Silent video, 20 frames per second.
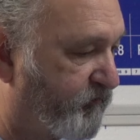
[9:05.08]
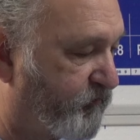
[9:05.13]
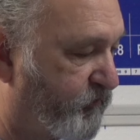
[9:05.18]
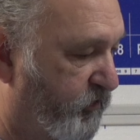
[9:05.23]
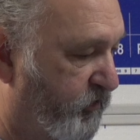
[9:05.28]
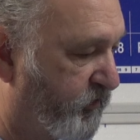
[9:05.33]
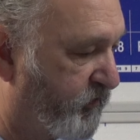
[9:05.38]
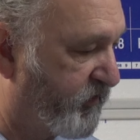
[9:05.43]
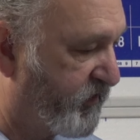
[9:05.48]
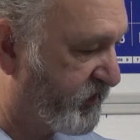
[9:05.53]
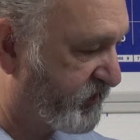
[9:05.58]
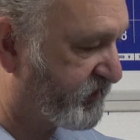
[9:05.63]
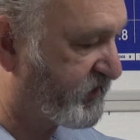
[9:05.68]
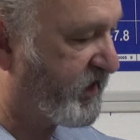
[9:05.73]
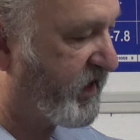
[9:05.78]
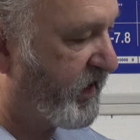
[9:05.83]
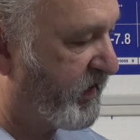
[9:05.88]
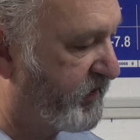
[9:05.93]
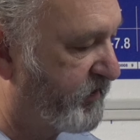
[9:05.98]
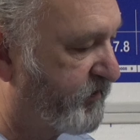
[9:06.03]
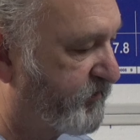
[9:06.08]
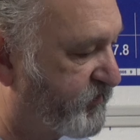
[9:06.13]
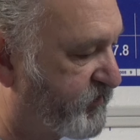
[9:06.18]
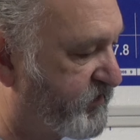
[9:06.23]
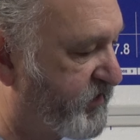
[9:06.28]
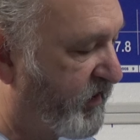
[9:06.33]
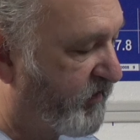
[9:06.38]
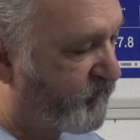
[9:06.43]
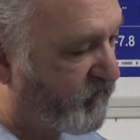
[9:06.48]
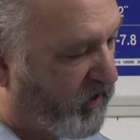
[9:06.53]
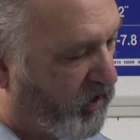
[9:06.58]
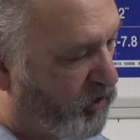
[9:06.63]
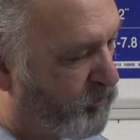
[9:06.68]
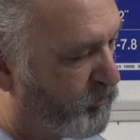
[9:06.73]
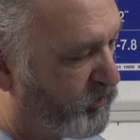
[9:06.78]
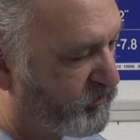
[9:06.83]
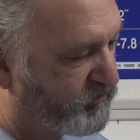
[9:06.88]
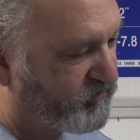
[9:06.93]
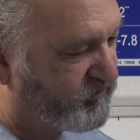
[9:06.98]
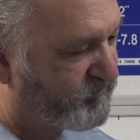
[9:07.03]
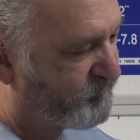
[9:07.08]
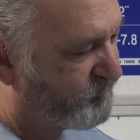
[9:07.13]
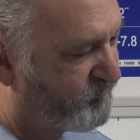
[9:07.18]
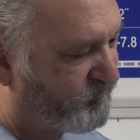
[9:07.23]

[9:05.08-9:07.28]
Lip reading: for this kind of stuff. I almost